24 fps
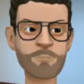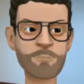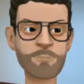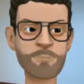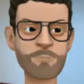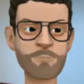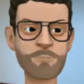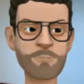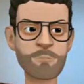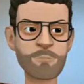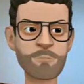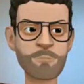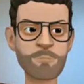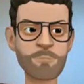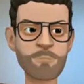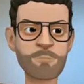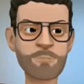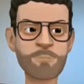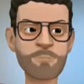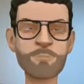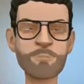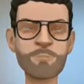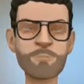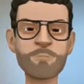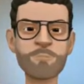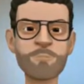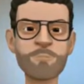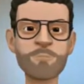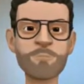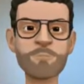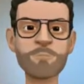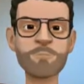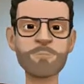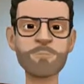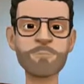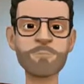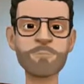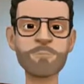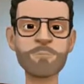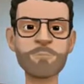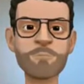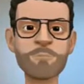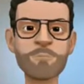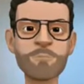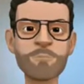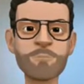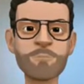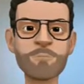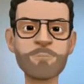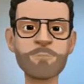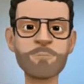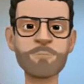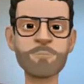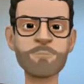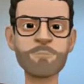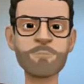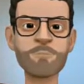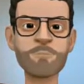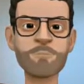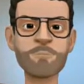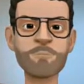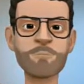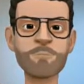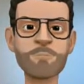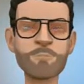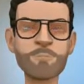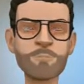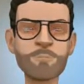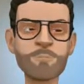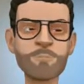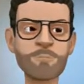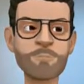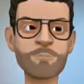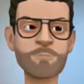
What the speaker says: (not speaking)